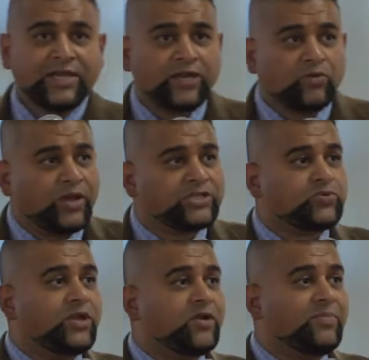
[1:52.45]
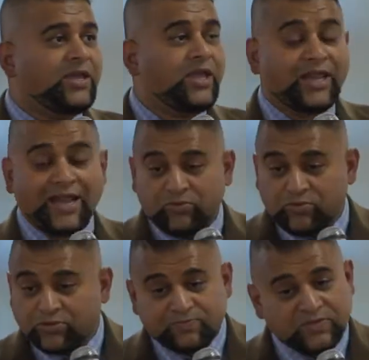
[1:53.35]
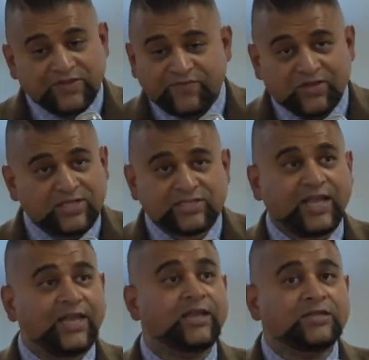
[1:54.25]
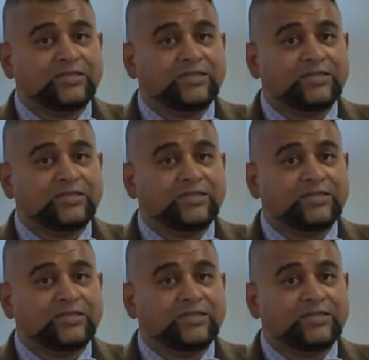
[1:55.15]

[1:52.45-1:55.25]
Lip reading: in which we are being, and I will specifically say,